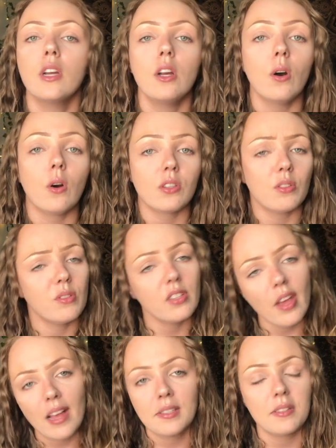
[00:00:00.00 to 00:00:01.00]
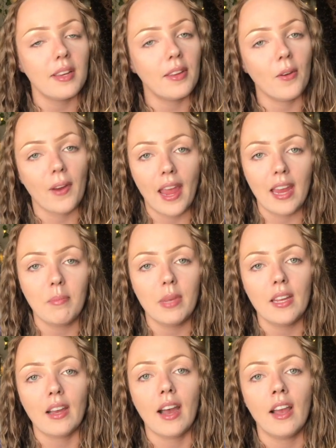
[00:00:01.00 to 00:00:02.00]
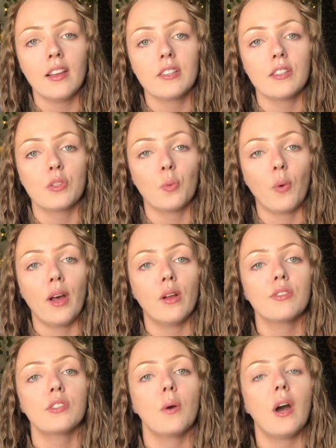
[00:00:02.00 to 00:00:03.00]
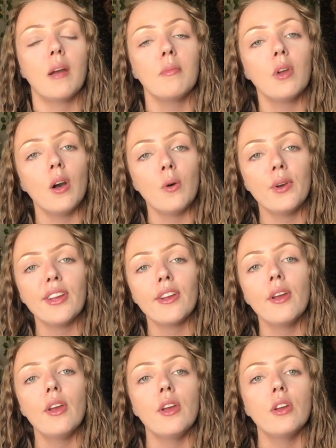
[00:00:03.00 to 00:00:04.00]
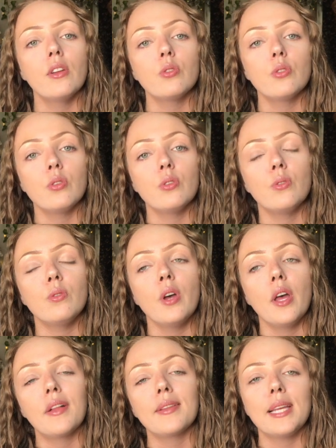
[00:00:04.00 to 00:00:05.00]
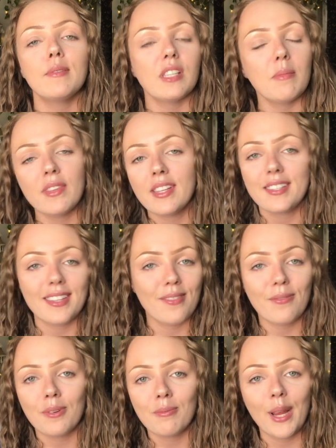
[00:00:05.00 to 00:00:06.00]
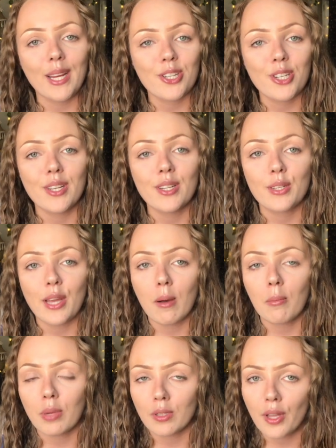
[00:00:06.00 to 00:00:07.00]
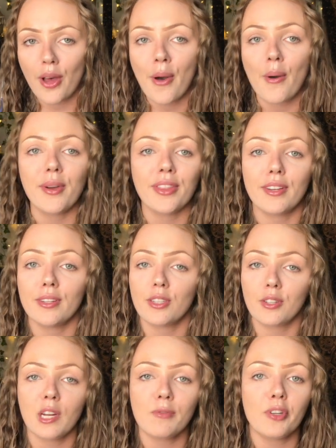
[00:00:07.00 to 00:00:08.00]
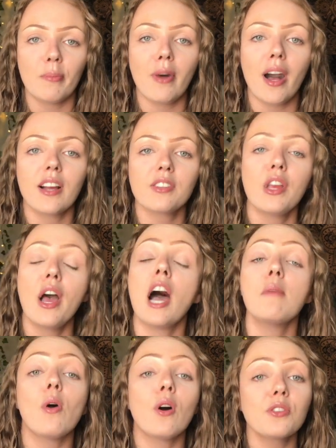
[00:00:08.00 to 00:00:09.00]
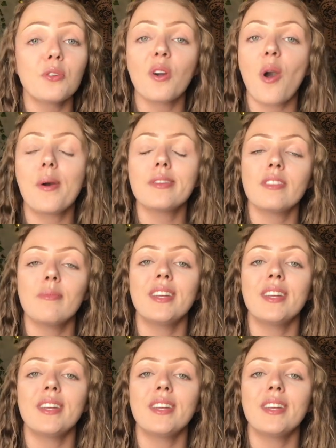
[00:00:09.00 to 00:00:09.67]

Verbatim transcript: also testing your APIs as well. So I'm going to leave some of this information down below in the description box. I'm also going to be